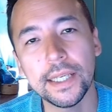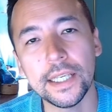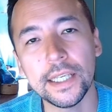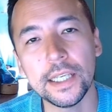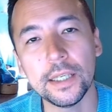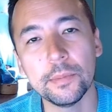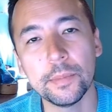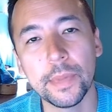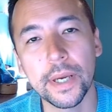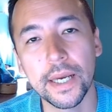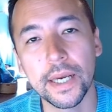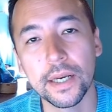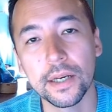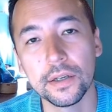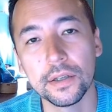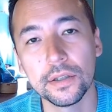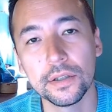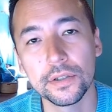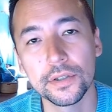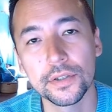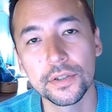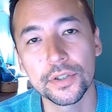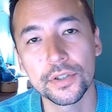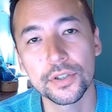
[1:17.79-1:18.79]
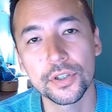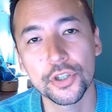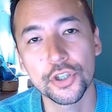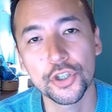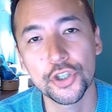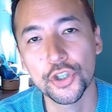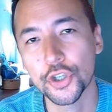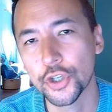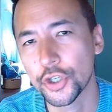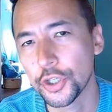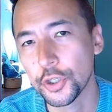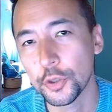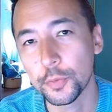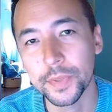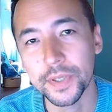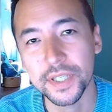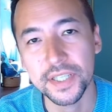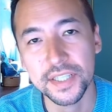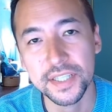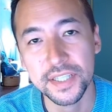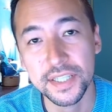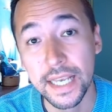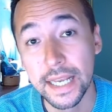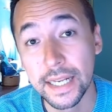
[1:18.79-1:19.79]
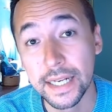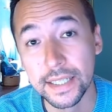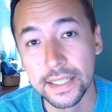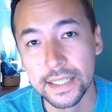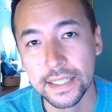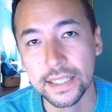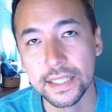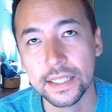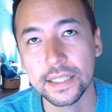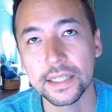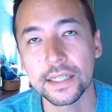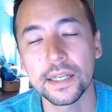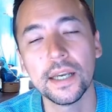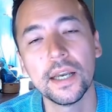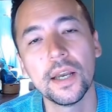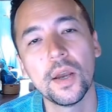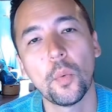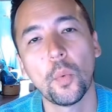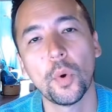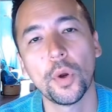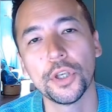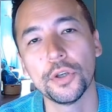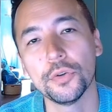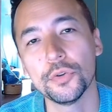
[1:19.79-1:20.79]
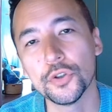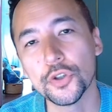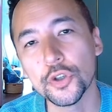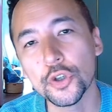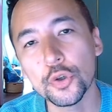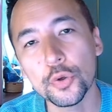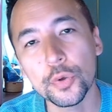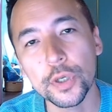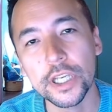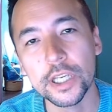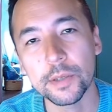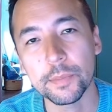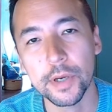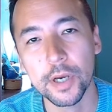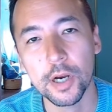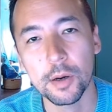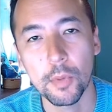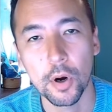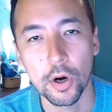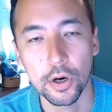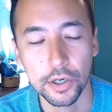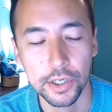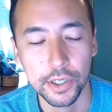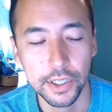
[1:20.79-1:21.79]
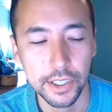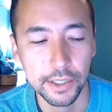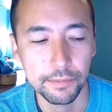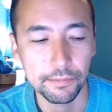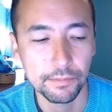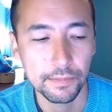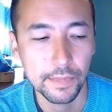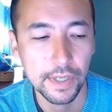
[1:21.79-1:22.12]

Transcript: emails should you be sending when you do email marketing?